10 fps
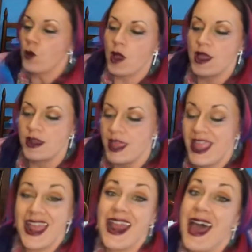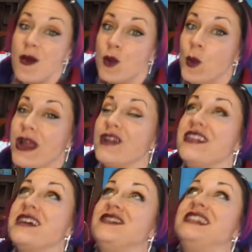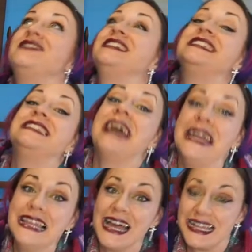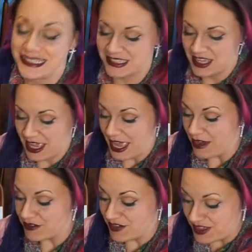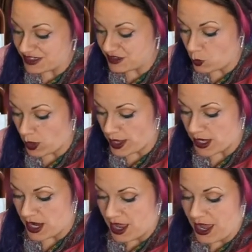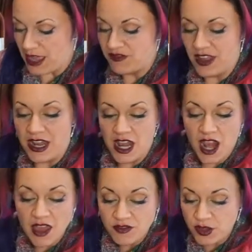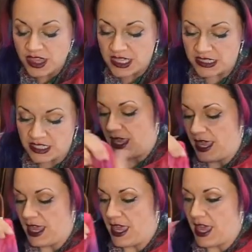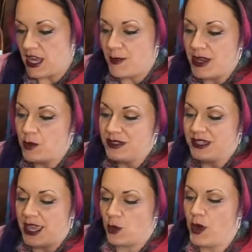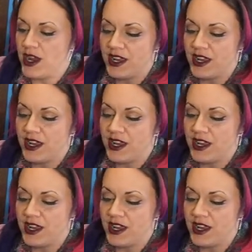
one. And I will wear the ever living daylights out of this one. I fell in love with it. And immediately was like, where can